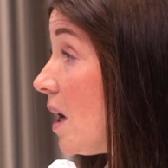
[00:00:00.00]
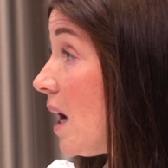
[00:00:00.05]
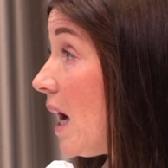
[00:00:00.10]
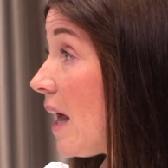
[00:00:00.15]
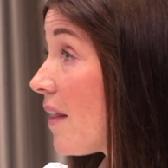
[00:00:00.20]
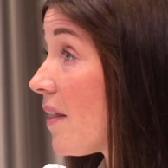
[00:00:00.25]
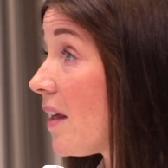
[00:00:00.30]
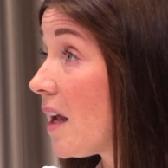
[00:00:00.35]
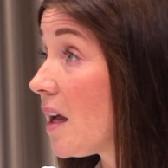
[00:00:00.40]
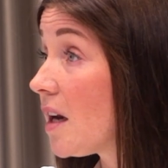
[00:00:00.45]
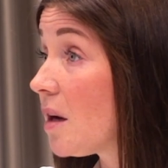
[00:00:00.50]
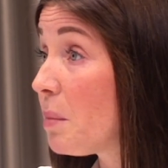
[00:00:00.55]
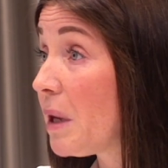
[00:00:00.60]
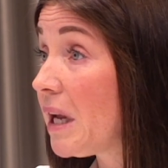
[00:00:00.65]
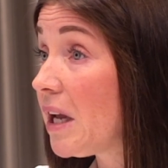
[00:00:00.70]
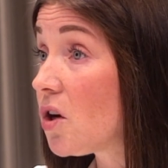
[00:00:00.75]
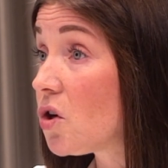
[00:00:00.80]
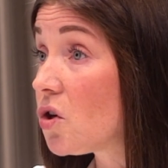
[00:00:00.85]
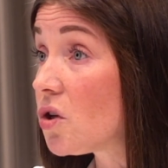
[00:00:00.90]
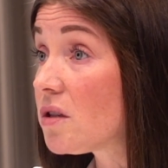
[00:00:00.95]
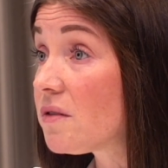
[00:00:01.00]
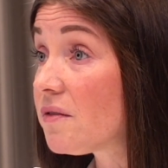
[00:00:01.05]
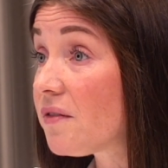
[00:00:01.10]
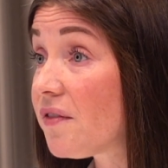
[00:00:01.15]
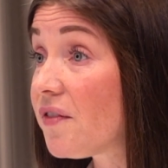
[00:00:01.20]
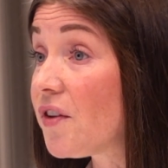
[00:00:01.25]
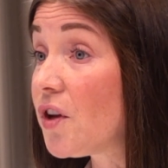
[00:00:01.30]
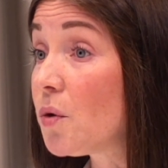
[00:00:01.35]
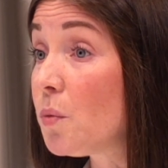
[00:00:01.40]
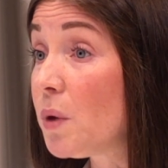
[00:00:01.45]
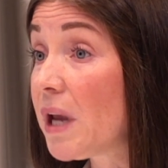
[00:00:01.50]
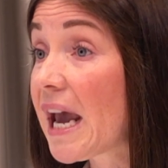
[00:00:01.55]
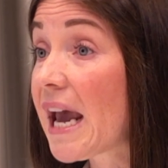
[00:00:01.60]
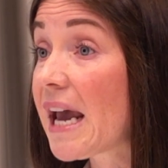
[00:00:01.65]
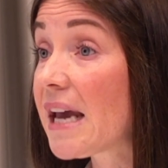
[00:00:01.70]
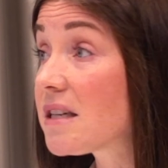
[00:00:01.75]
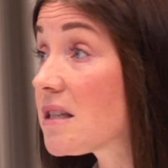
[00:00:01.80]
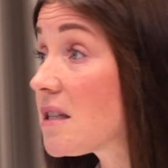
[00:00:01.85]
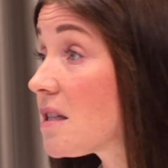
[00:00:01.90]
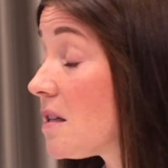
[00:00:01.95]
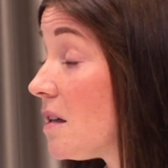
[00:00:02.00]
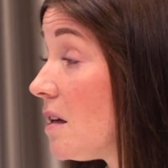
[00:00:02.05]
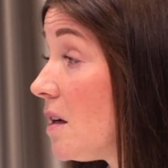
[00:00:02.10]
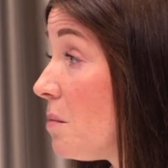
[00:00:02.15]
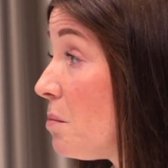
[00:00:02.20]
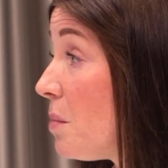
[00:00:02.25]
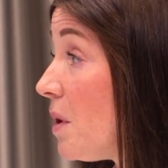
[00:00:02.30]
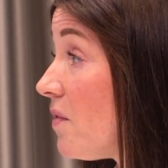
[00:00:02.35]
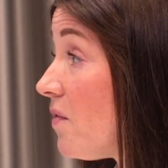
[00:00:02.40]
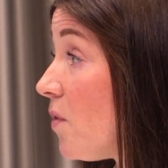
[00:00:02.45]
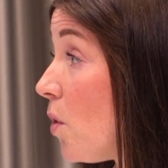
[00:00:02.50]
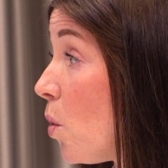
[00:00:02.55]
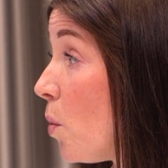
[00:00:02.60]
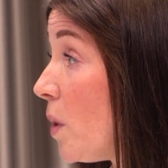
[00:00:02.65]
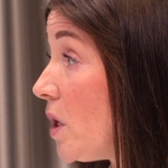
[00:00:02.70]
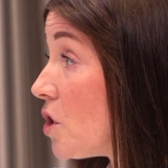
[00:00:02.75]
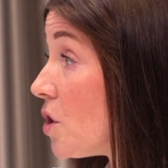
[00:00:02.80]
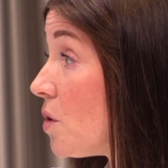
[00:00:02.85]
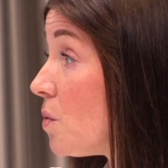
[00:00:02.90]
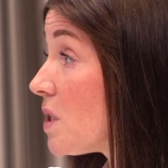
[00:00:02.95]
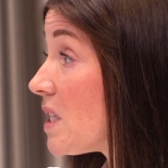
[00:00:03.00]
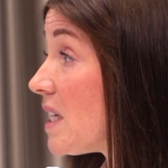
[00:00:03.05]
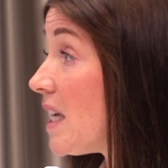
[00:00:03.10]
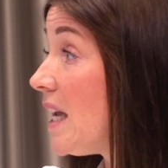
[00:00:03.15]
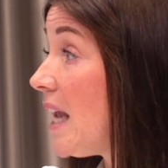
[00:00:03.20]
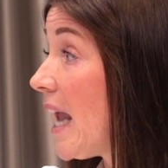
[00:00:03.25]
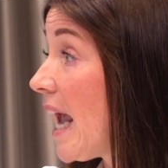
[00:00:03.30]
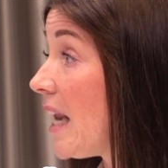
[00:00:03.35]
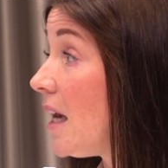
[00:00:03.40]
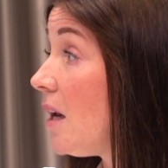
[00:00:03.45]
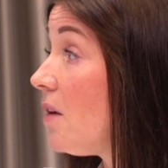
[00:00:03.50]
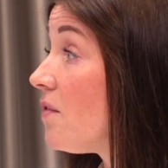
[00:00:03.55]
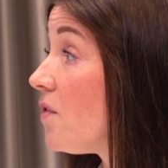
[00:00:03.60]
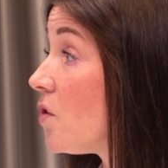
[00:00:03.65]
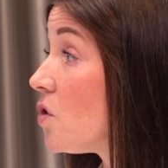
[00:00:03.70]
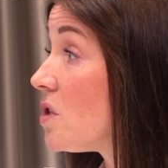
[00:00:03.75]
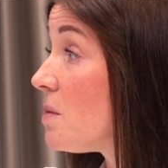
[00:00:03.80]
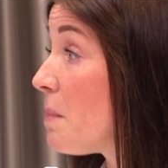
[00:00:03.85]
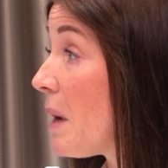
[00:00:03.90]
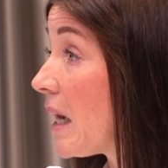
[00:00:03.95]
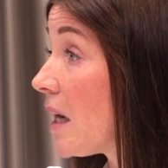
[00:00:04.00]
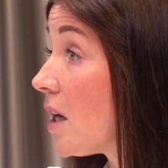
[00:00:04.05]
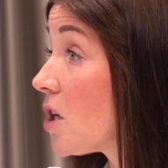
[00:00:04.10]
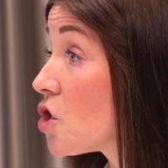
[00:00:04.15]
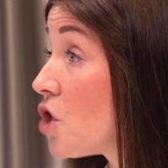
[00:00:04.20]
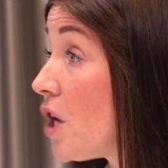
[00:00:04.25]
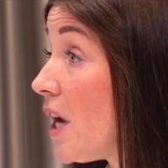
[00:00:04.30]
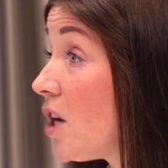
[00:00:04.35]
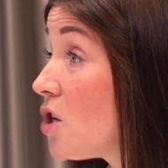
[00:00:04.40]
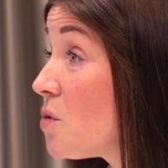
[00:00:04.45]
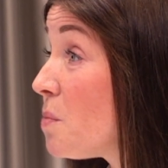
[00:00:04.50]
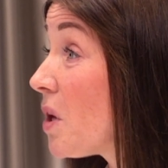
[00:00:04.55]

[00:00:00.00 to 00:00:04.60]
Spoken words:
I think it'll be a good few years before we do see any fundamental change,